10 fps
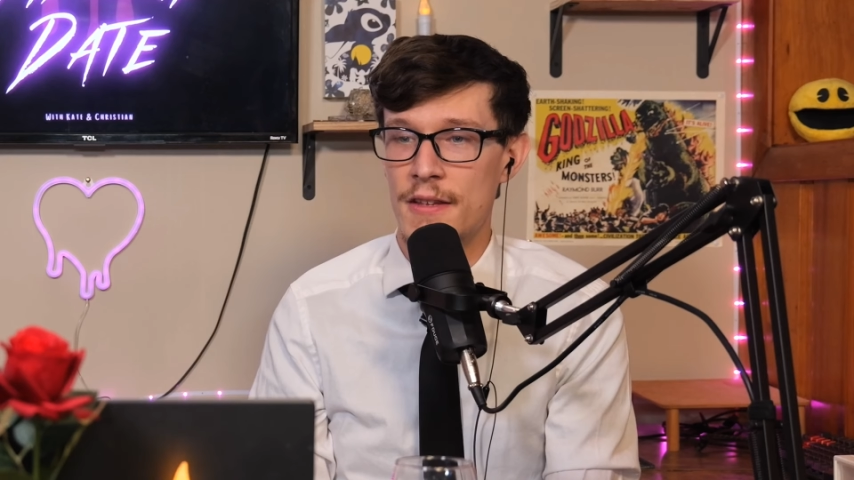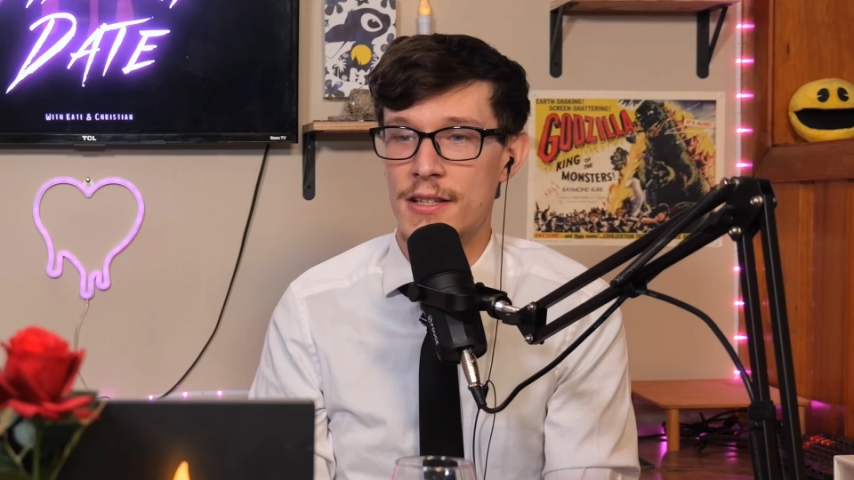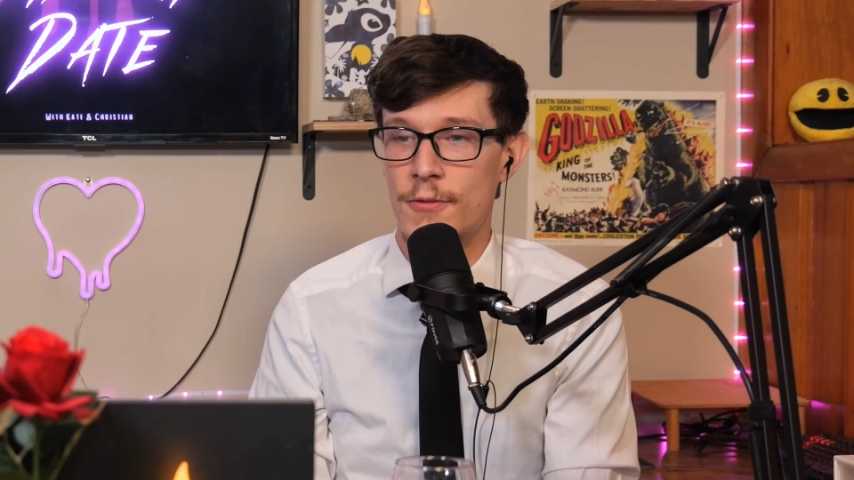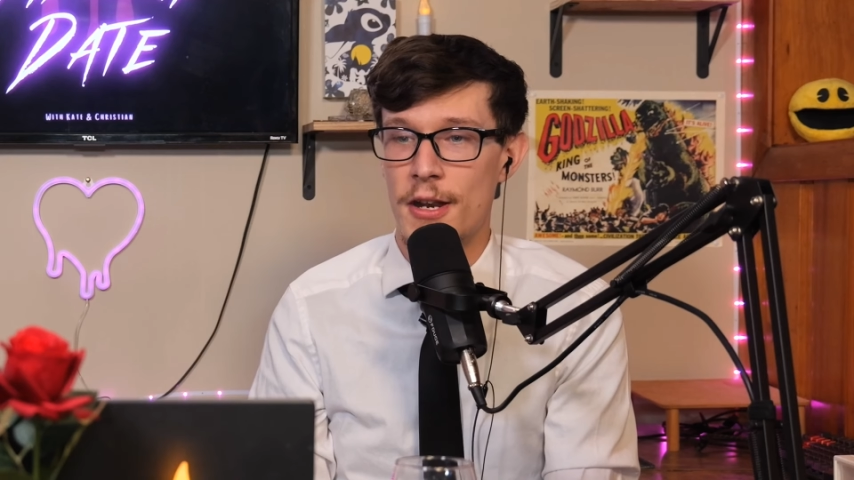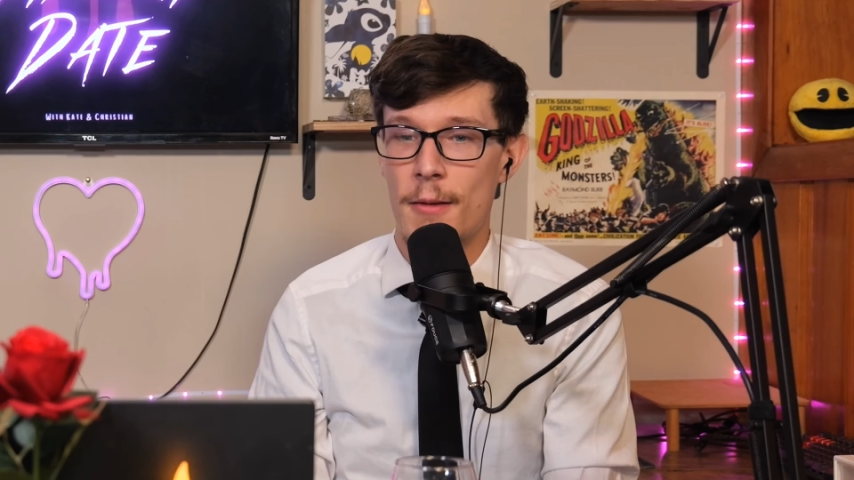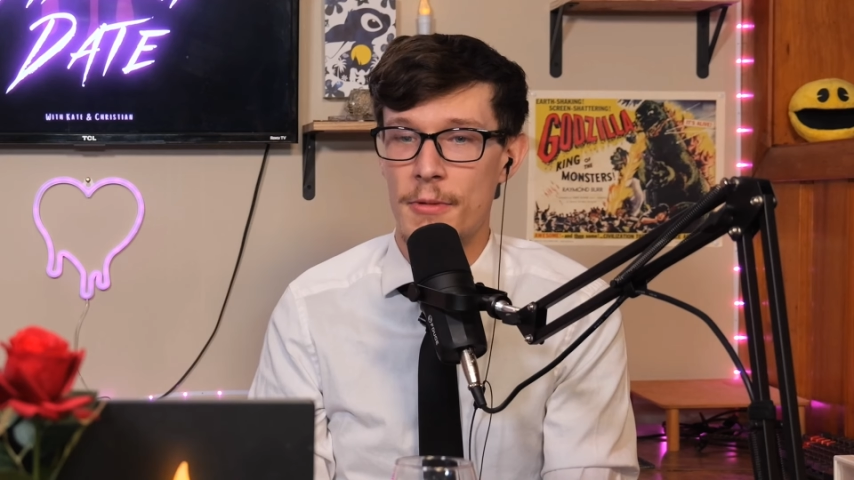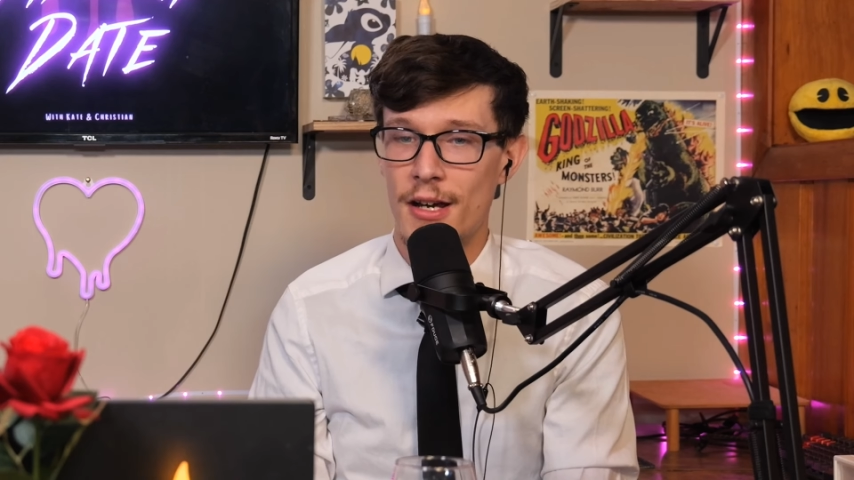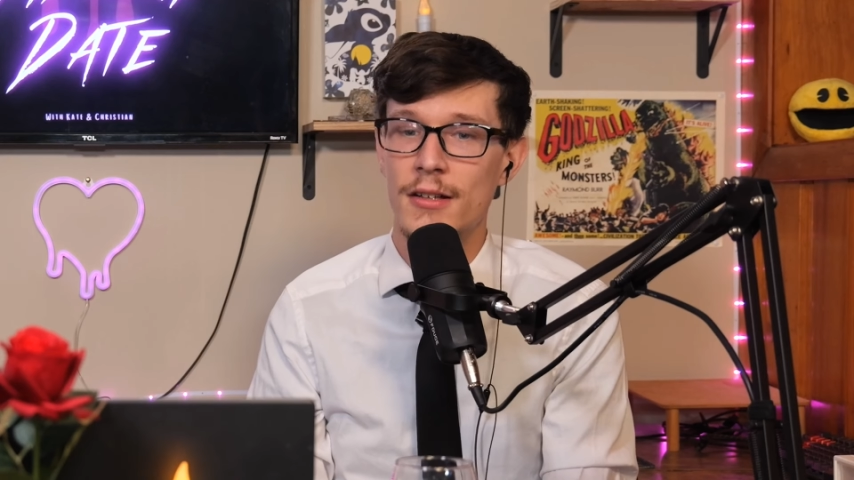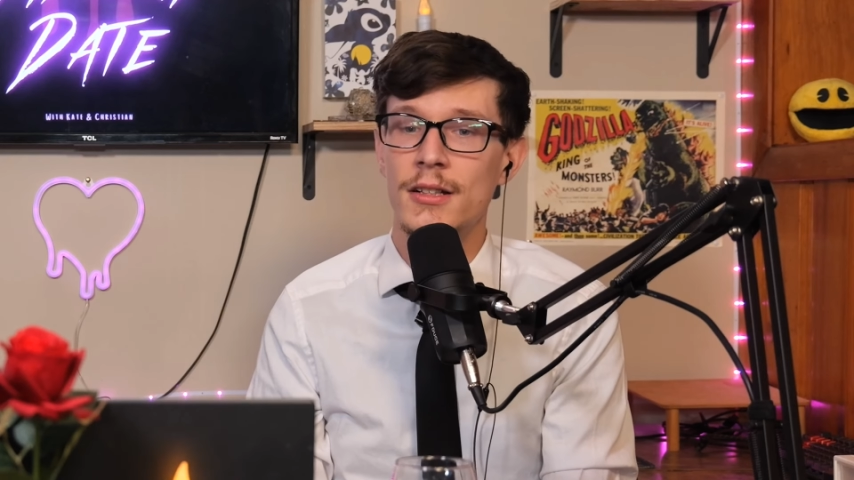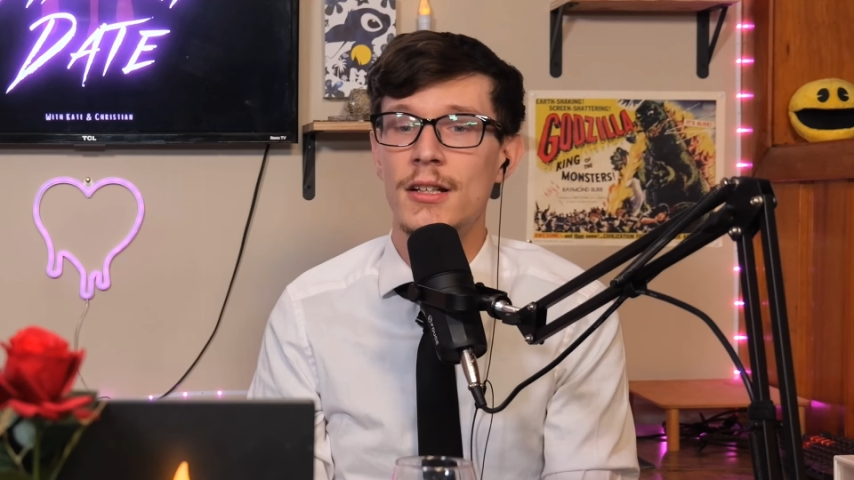these
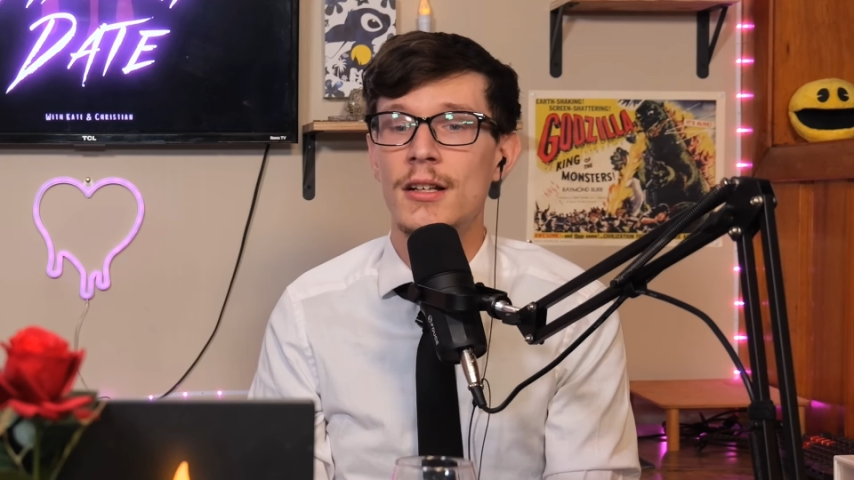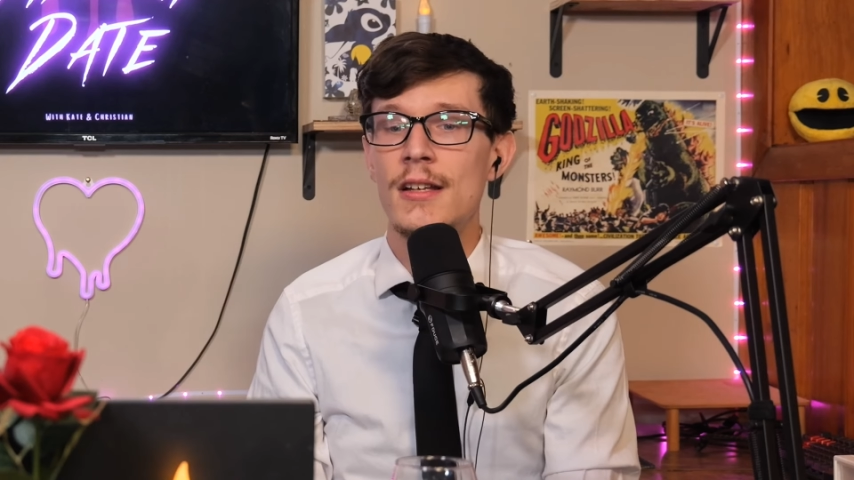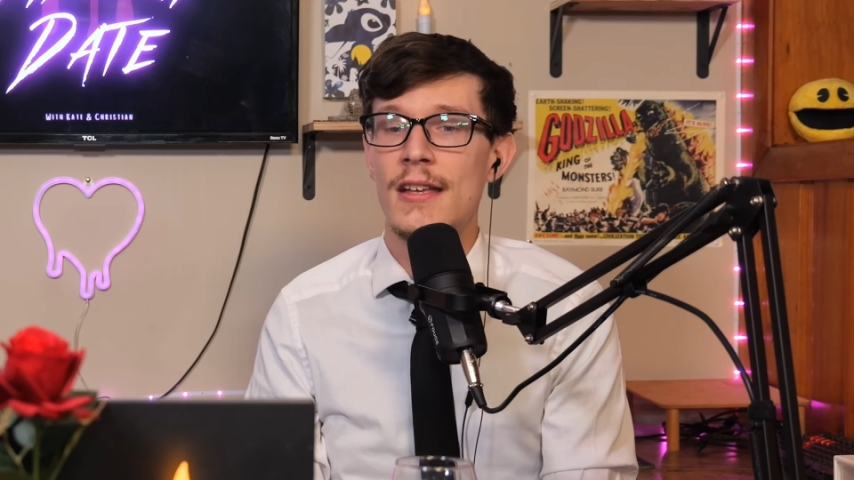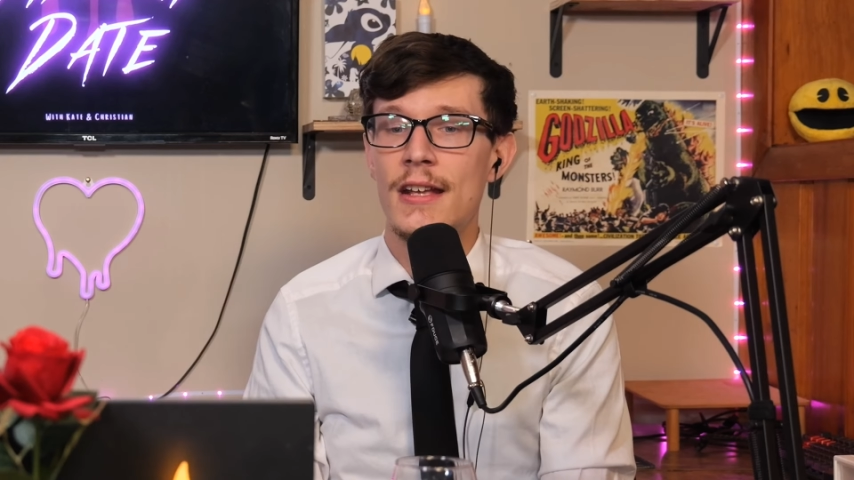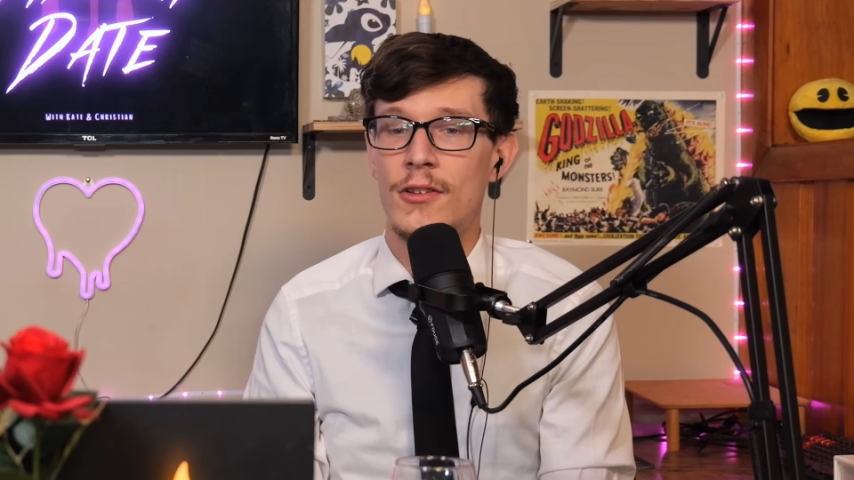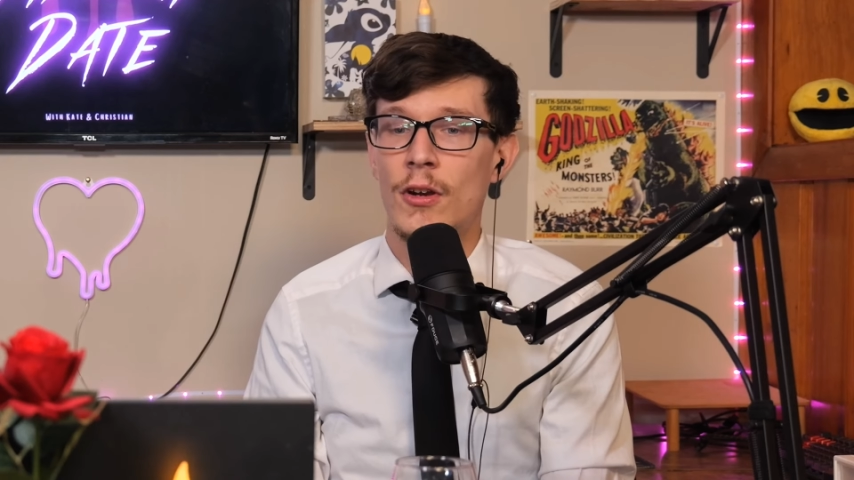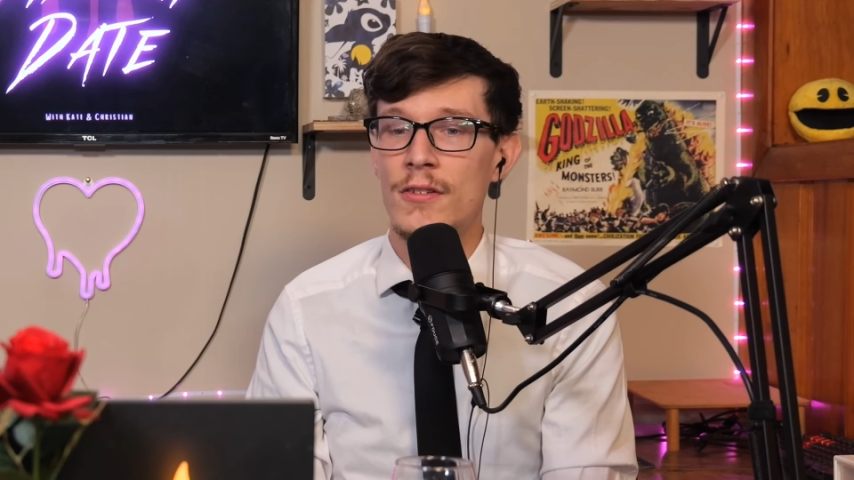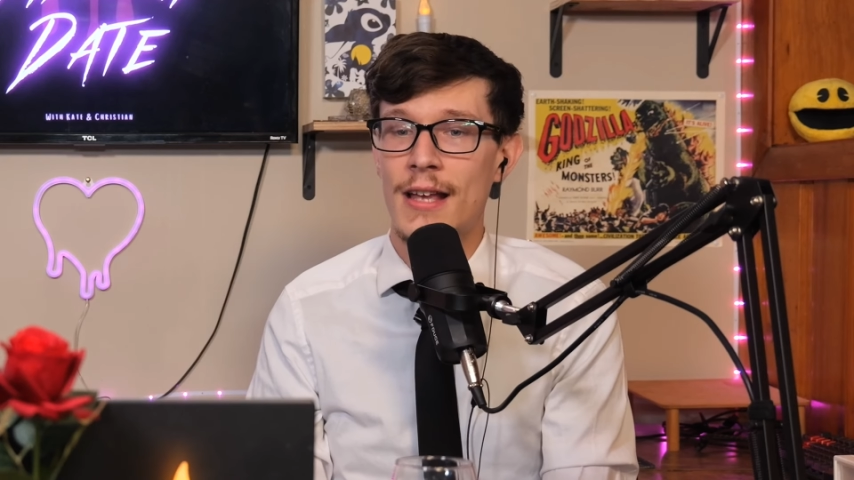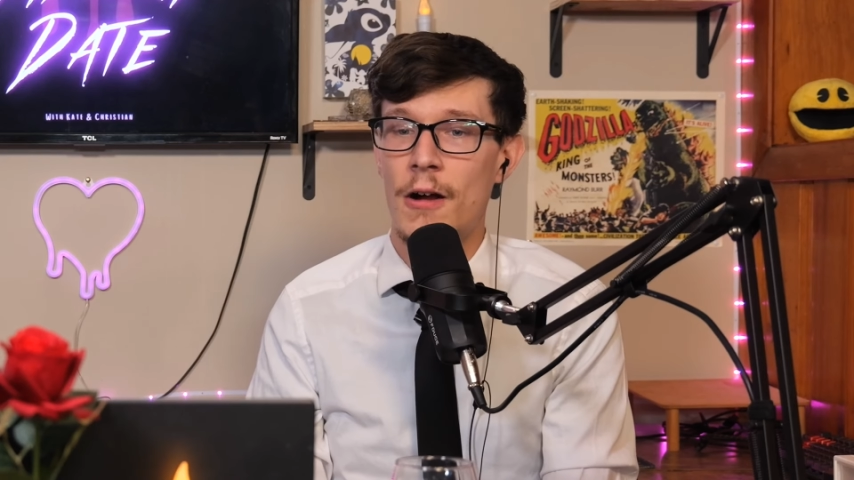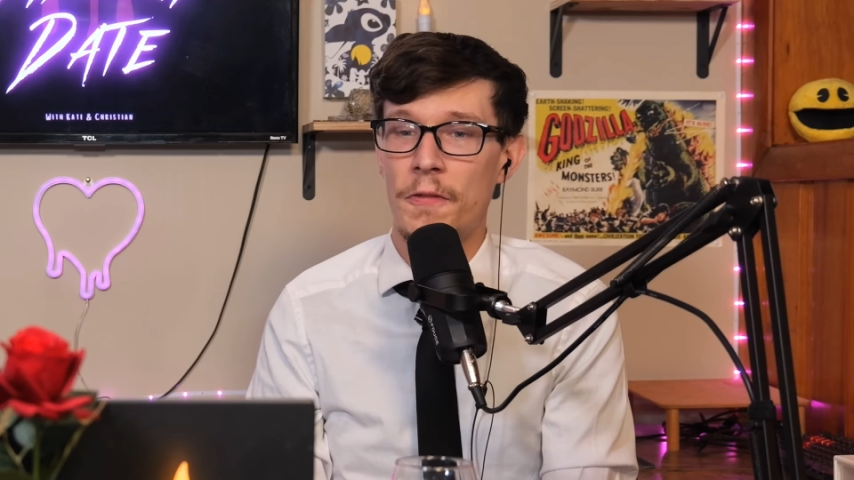phenomena. It
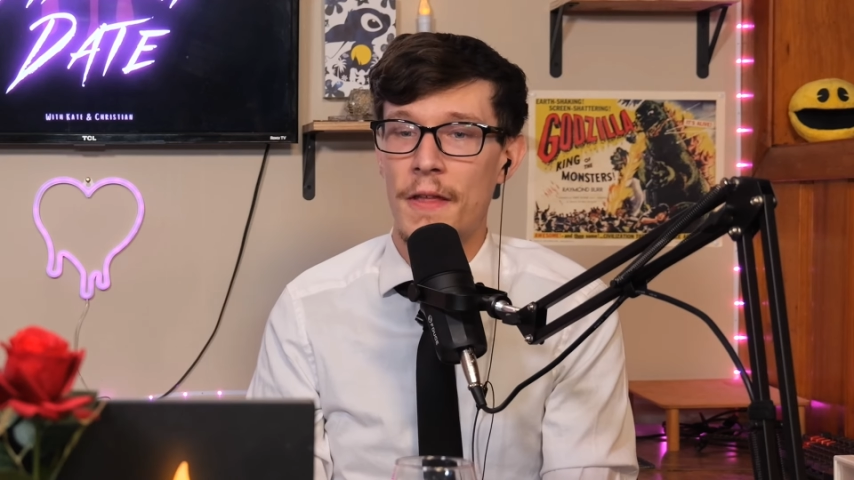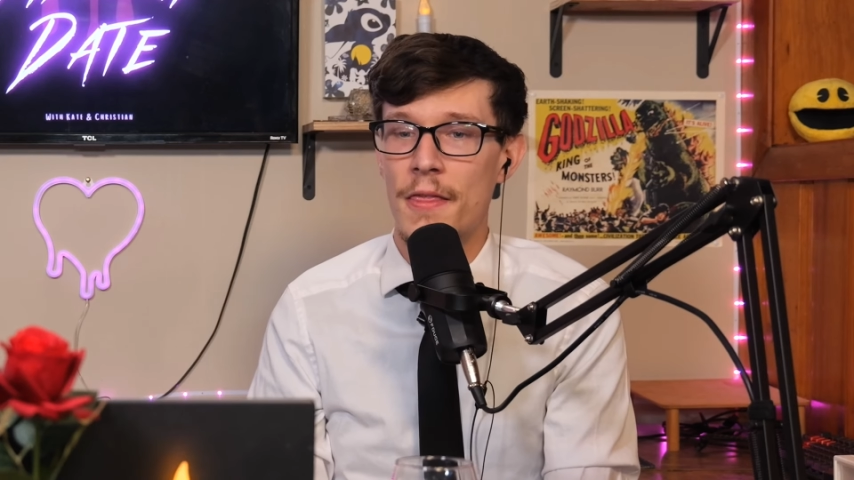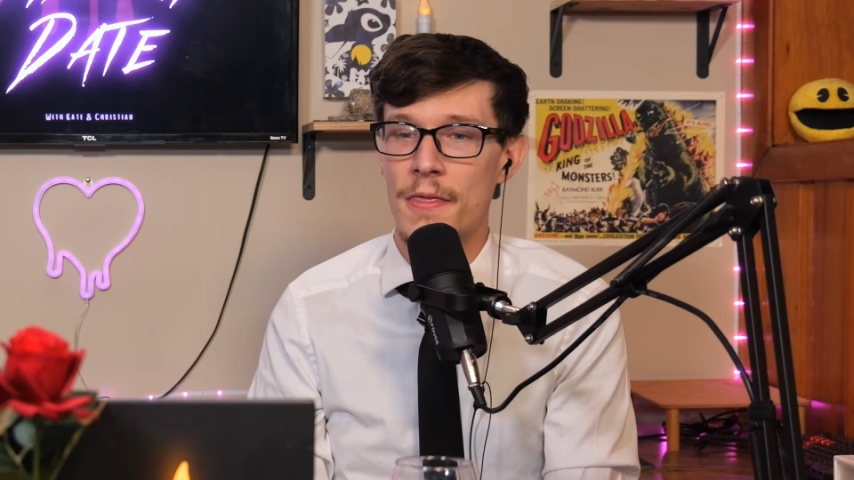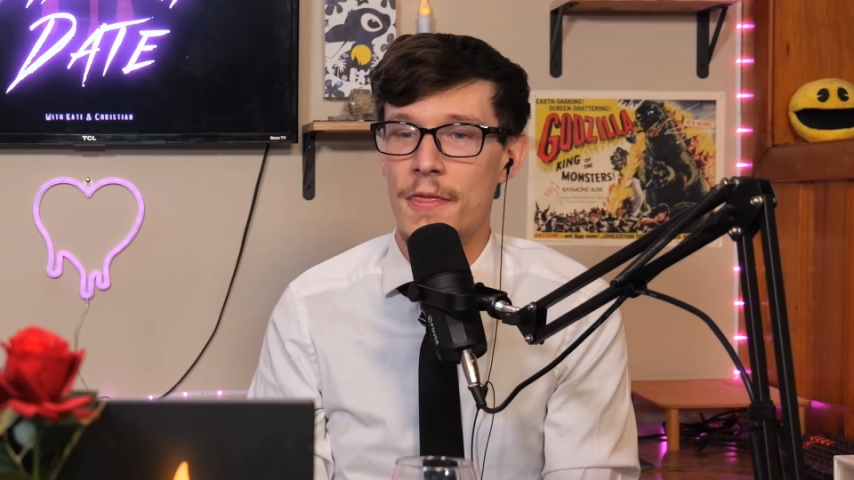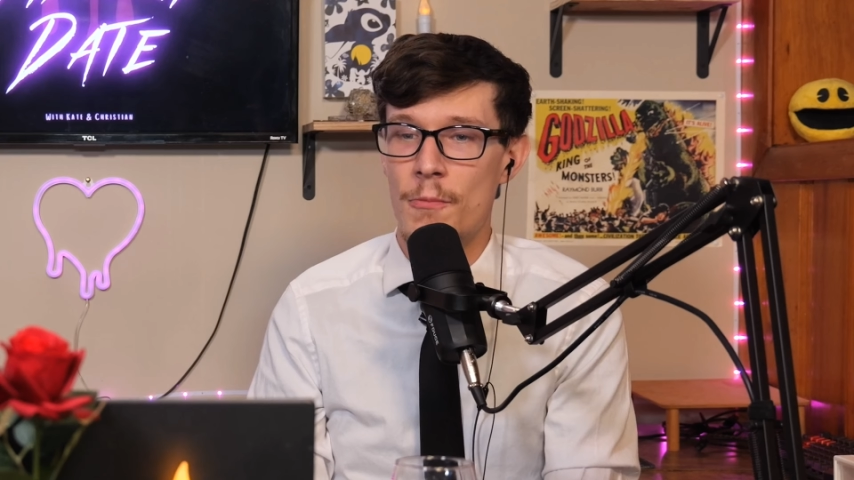turns out that